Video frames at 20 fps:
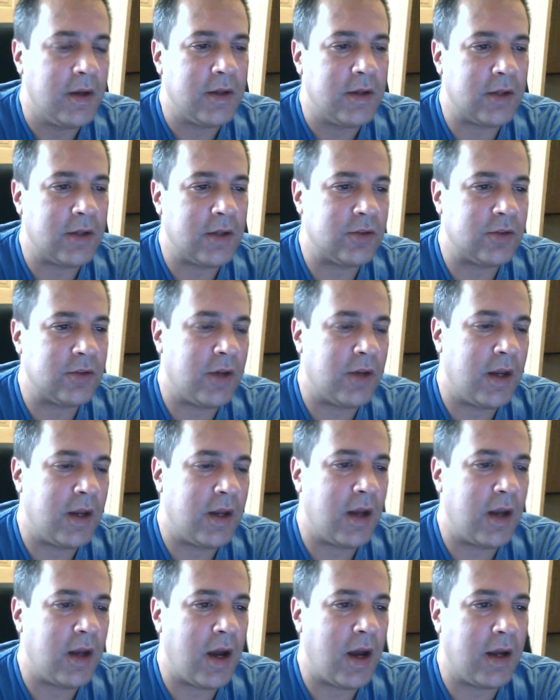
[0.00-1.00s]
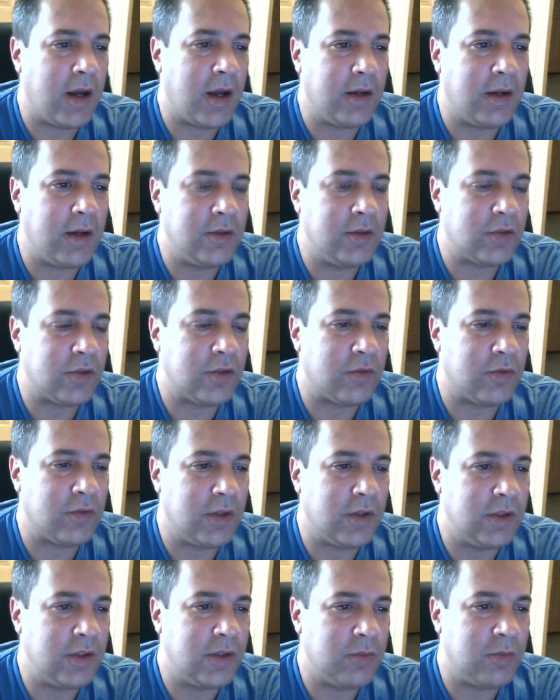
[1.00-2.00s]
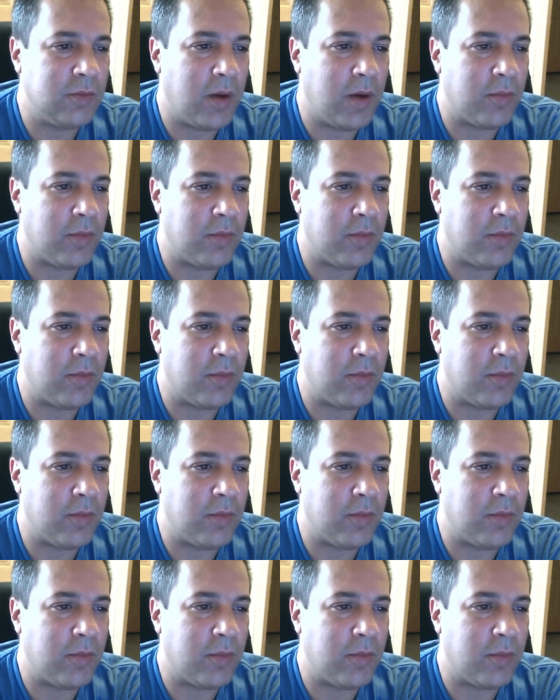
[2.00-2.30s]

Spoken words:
Yesterday I just released my